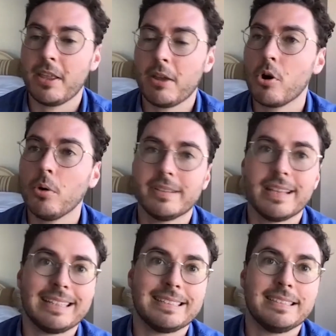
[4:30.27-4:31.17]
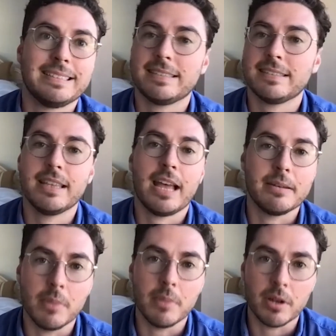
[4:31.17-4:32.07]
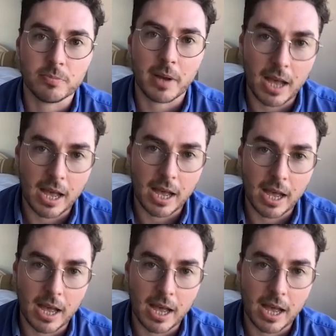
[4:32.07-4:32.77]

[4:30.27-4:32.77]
they were always like 6 to 9 months behind.